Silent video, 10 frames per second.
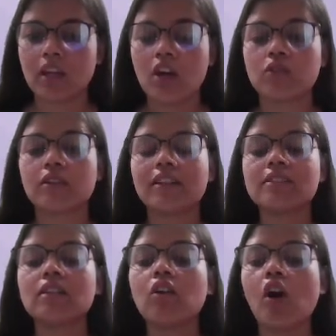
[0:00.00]
So it
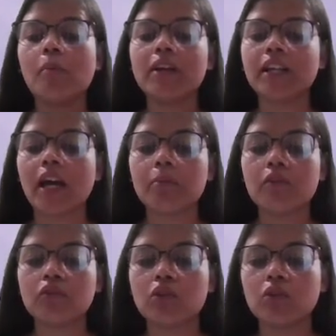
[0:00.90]
is the common type
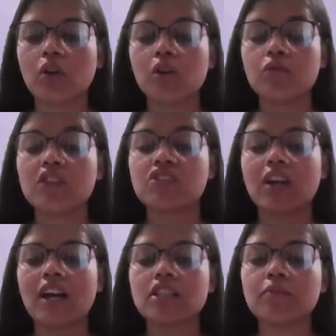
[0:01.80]
of neuron which
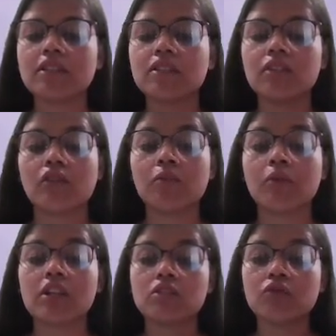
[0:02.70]
transmits
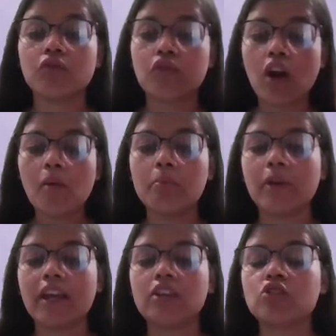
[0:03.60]
information from
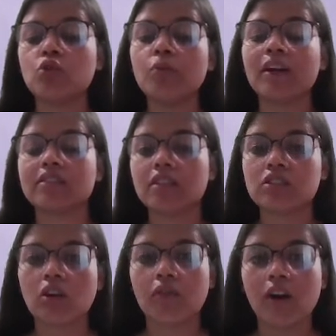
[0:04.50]
brain to
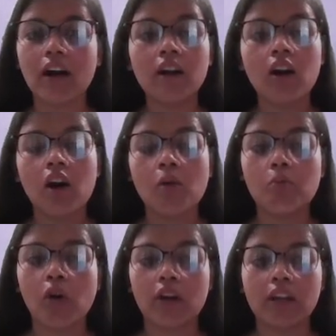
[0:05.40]
muscles of our
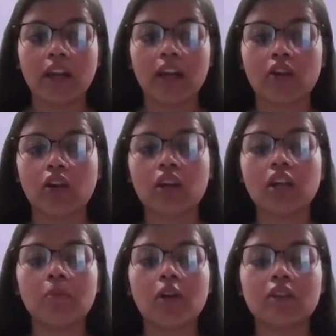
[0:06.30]
body. And talking
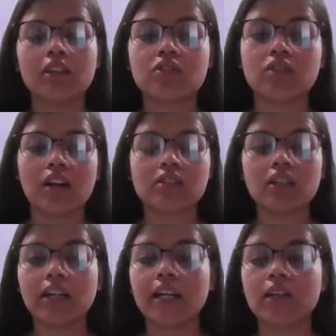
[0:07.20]
about their
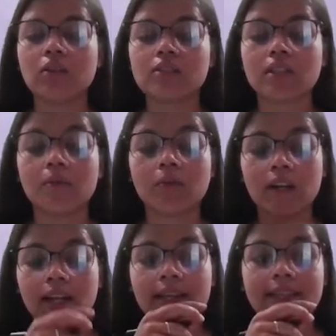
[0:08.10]
structure, it looks
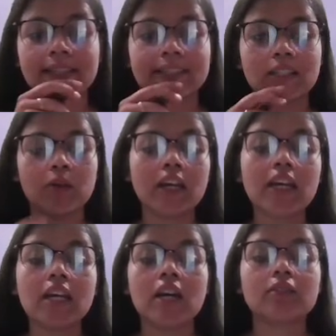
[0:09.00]
somewhat like this. Okay,
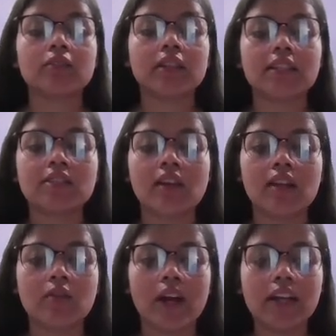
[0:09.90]
so it is
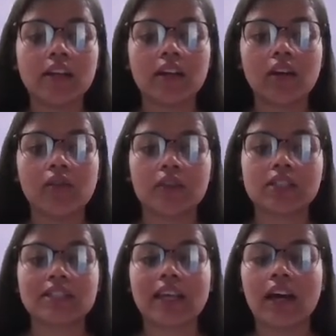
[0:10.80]
dendrite here, which
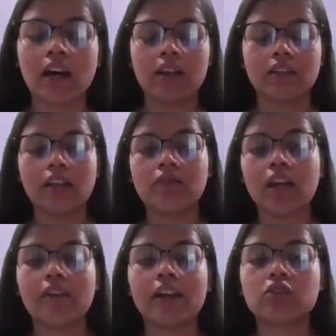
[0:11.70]
is then we
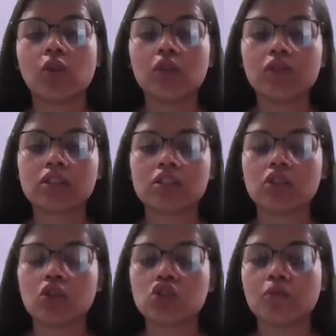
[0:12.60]
have axon, which is
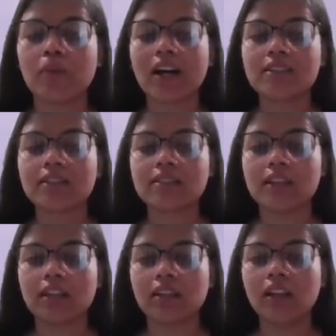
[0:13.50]
used to pass the
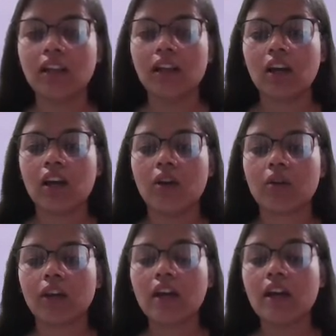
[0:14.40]
signal.
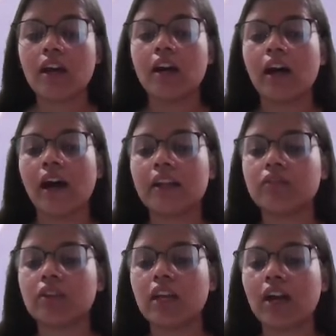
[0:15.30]
Okay,
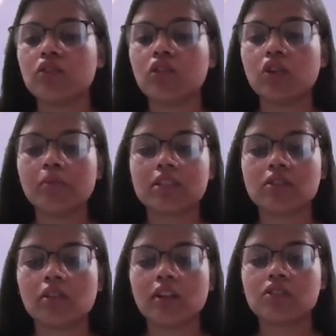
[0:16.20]
and we have
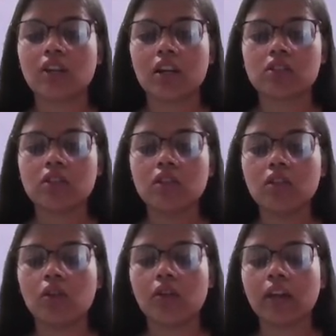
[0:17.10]
neuromuscular junction.
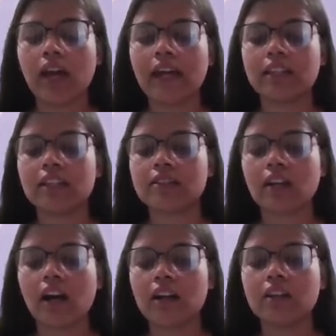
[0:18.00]
Okay, and these
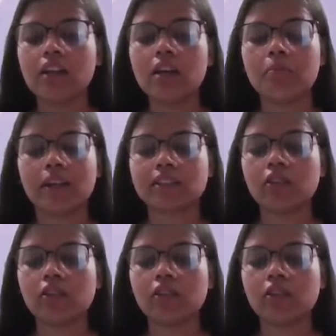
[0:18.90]
are the muscle